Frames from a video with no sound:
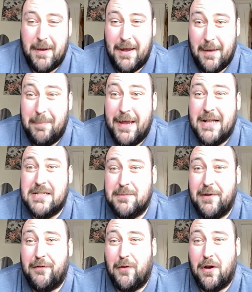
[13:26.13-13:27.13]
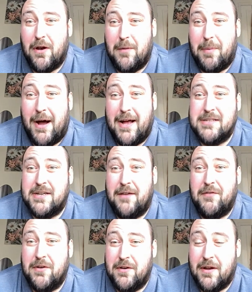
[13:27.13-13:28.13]
appeared to be falling apart at
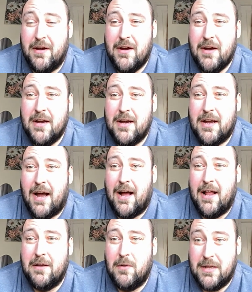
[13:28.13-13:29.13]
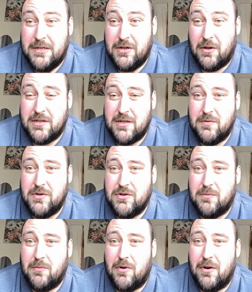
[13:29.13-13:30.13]
Everton, Carlo Ancelotti was
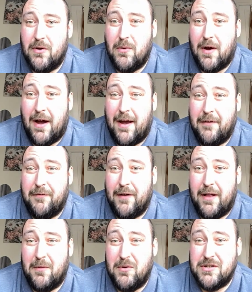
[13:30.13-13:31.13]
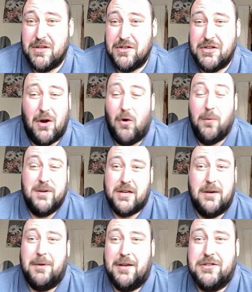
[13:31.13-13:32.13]
someone who I felt was always
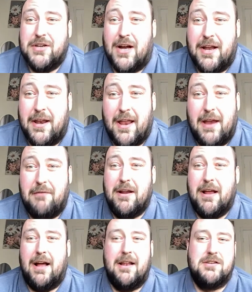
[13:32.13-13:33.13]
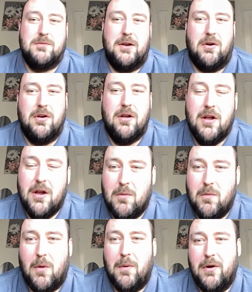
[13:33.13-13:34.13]
going to be a shining light, regardless of
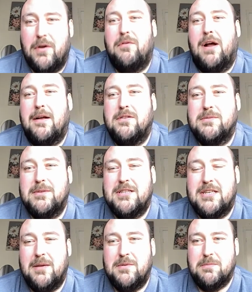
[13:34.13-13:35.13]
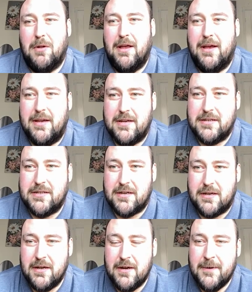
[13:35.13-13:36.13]
what went on around him in terms of players
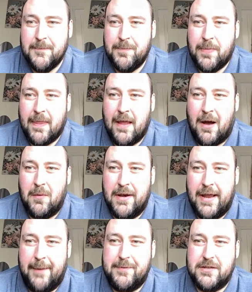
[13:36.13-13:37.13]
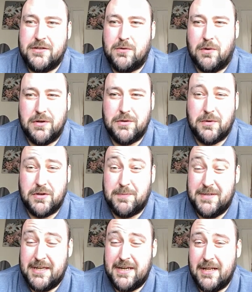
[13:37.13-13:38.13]
and how inept the squad was,
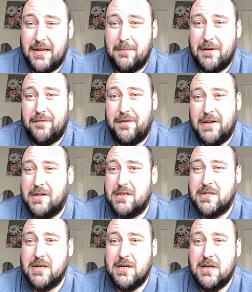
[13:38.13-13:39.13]
particularly in midfield.